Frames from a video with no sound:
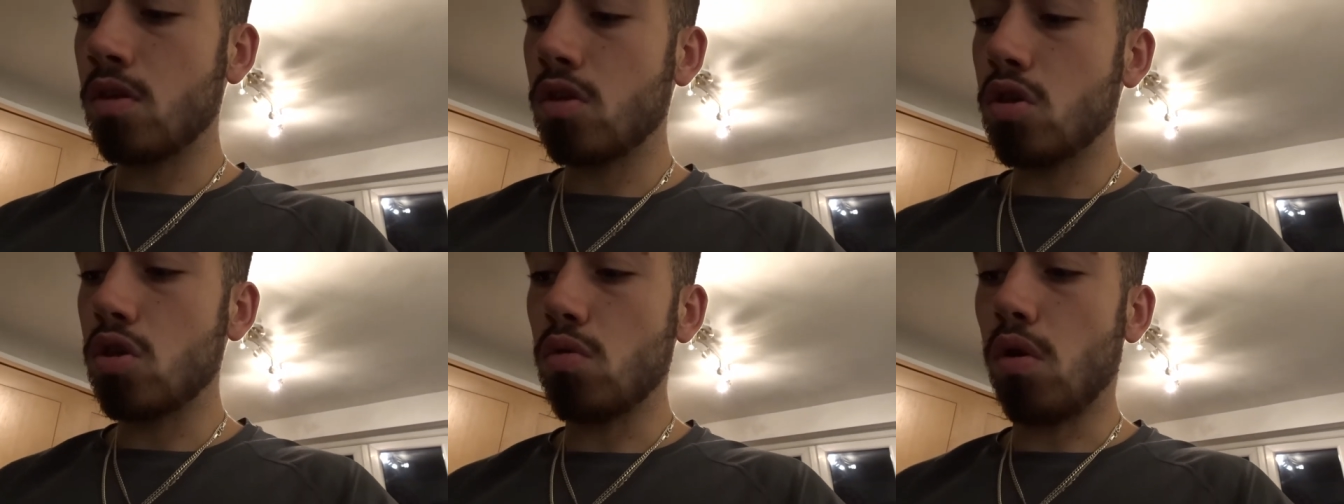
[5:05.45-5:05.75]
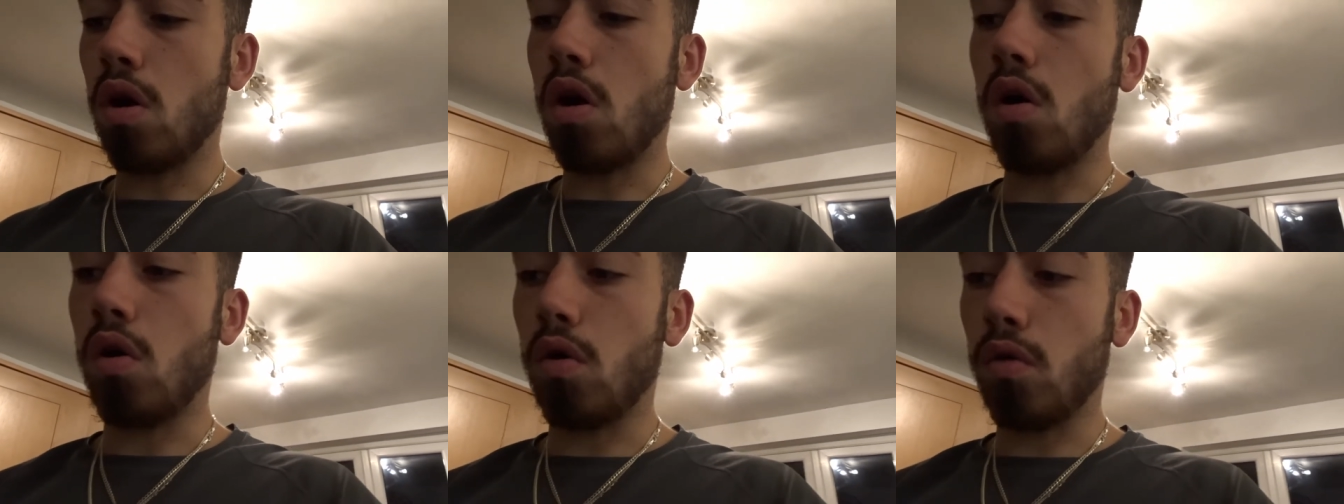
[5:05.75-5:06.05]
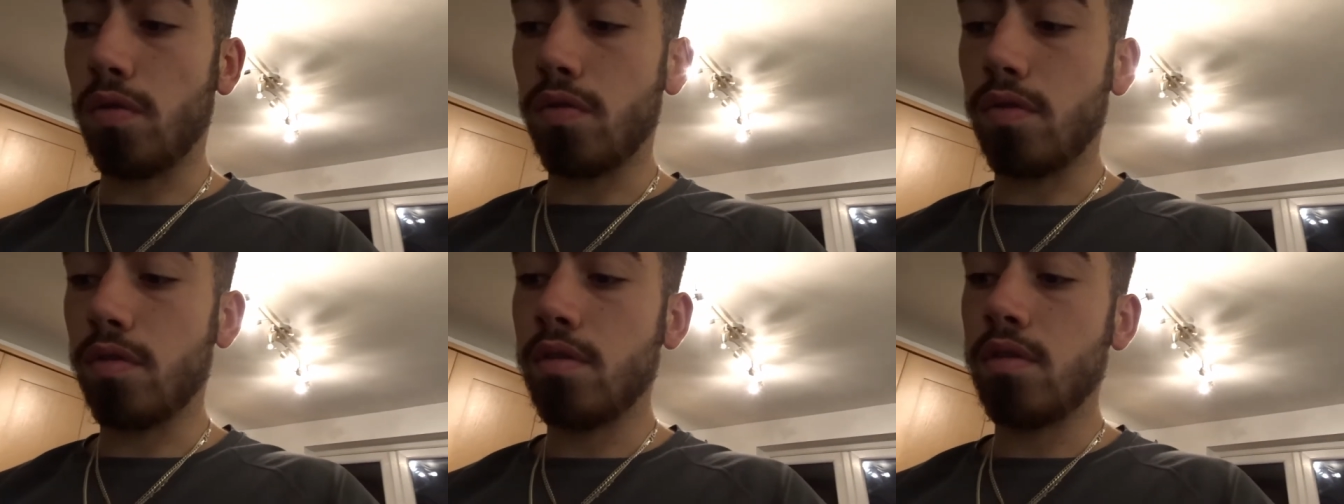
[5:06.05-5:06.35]
you're
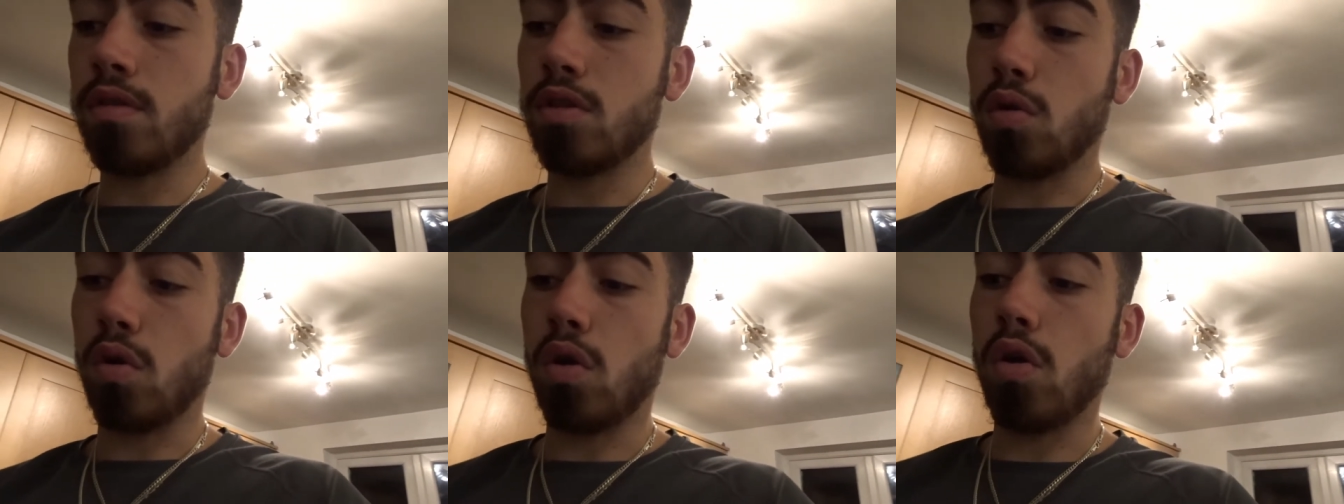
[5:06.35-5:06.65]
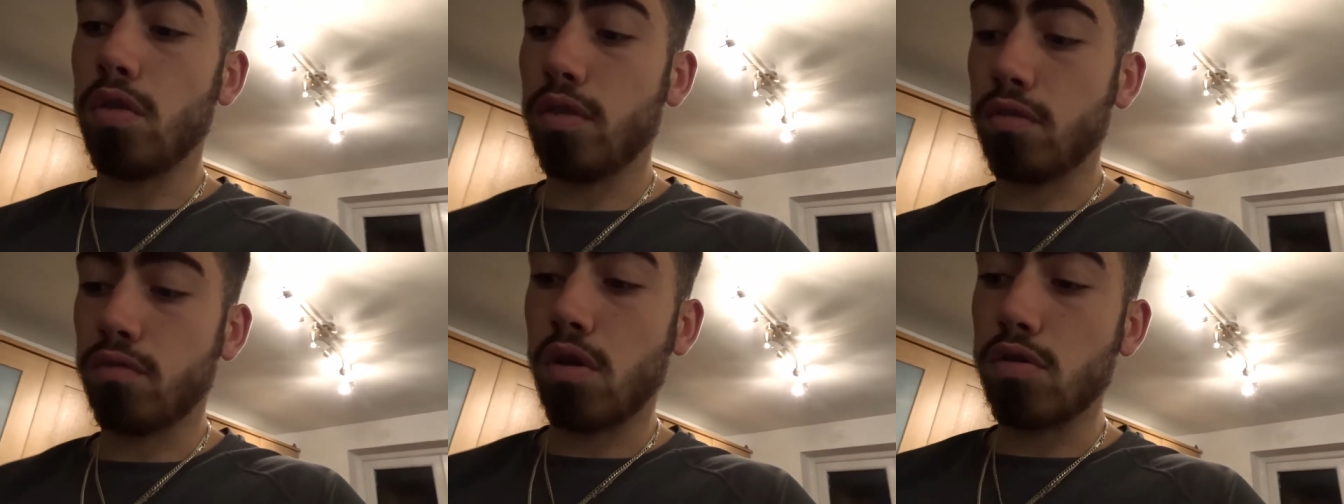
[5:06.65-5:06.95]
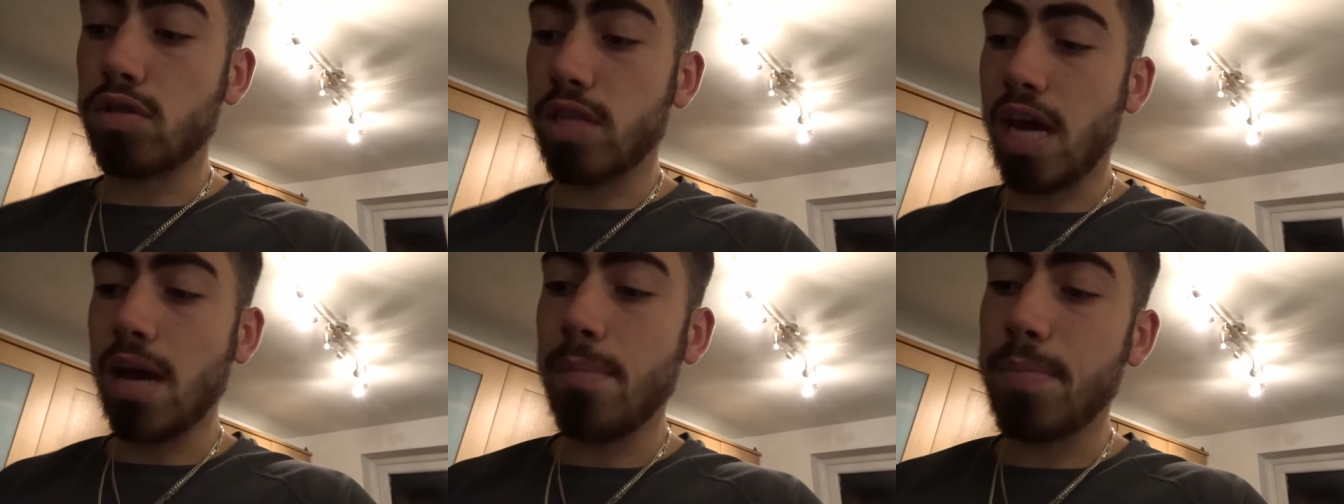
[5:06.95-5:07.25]
on the
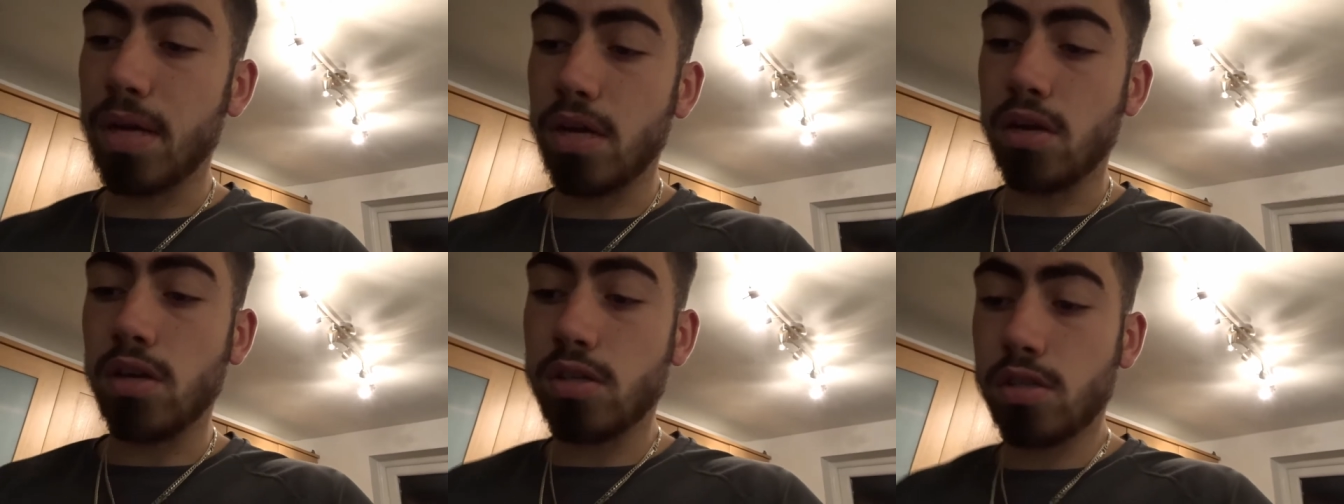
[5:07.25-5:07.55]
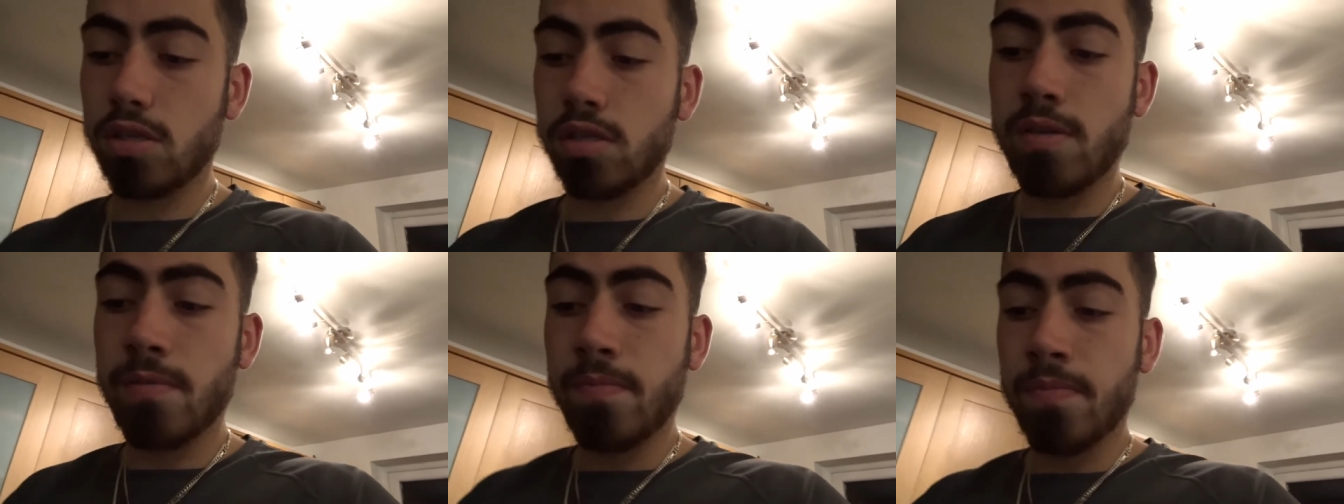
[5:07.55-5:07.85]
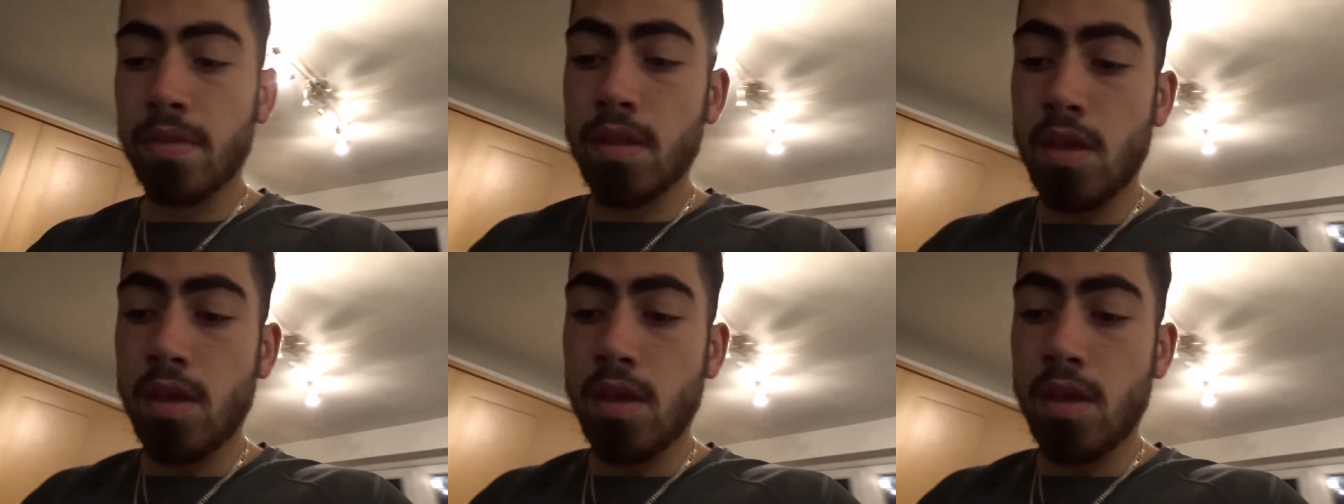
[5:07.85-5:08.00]
road to happiness.